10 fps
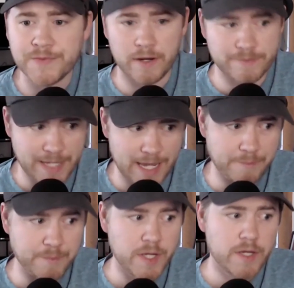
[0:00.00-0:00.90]
tough
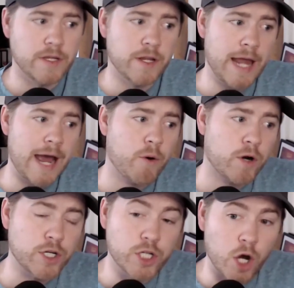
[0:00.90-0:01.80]
game. You now
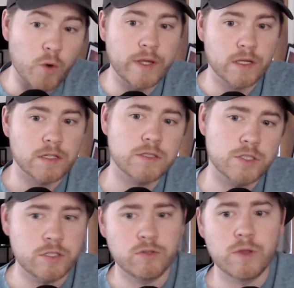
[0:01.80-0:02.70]
are going
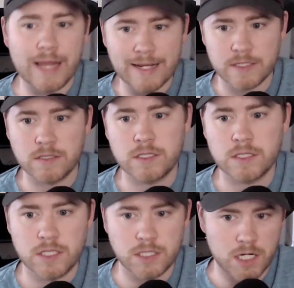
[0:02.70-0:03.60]
to
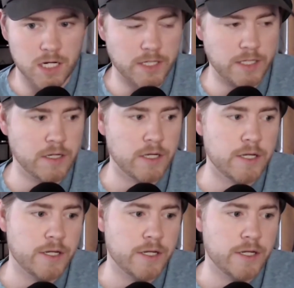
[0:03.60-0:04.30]
Lexington, Kentucky.